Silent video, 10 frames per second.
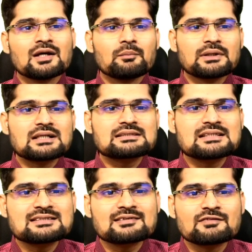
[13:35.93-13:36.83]
Because
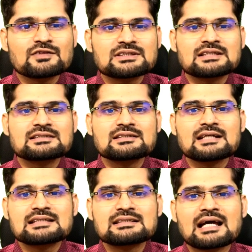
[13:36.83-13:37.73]
this run was considered
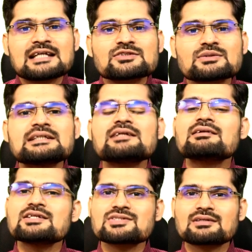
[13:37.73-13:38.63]
as an isolated
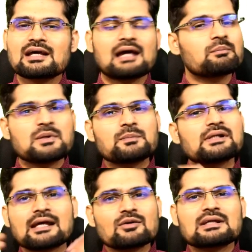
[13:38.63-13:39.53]
region and people
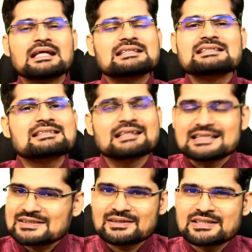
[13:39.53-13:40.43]
cannot exist in
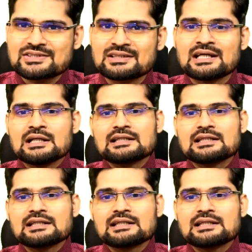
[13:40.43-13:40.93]
isolation.